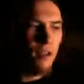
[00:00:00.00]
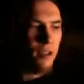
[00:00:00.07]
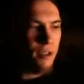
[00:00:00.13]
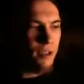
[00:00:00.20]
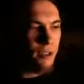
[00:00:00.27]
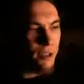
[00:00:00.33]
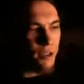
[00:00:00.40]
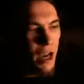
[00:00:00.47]

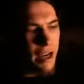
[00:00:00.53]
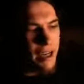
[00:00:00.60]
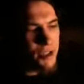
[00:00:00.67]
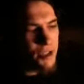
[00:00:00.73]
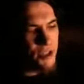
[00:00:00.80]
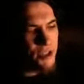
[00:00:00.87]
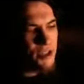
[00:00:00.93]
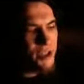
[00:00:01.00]
The
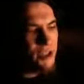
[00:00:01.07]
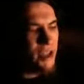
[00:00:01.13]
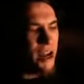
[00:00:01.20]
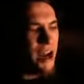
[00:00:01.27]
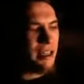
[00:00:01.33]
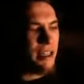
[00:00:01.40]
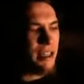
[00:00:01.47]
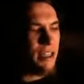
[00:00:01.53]
ISIS does
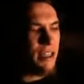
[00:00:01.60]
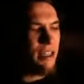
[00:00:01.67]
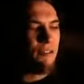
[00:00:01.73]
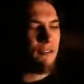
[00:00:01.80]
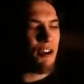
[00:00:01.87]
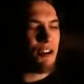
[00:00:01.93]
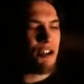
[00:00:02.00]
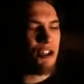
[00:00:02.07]
not
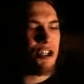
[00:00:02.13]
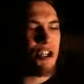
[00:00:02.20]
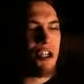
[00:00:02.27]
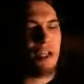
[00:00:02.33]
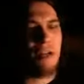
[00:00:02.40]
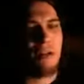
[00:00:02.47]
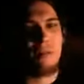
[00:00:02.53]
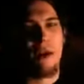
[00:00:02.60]
give a
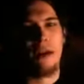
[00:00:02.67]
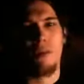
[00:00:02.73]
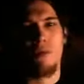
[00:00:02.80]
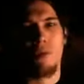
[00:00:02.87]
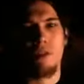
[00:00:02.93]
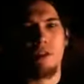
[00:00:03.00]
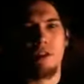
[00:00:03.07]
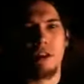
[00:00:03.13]
shit about the
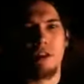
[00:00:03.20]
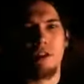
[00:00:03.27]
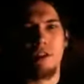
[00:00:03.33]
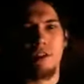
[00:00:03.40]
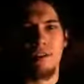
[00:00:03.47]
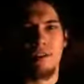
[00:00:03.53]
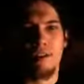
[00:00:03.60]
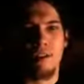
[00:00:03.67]

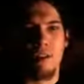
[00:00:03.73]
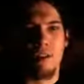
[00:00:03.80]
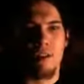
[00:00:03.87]
religion,